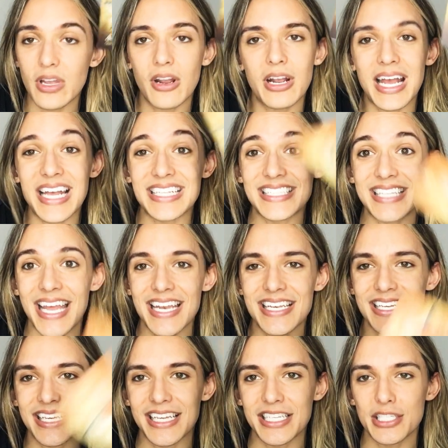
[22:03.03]
we are
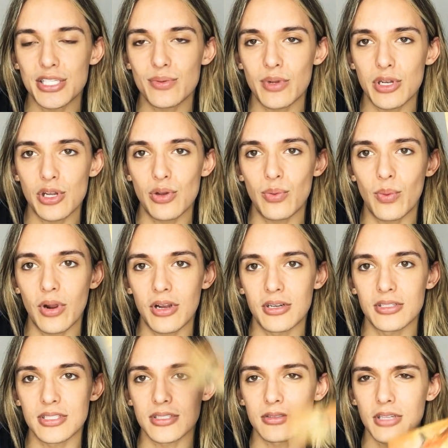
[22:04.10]
ascending into a new world,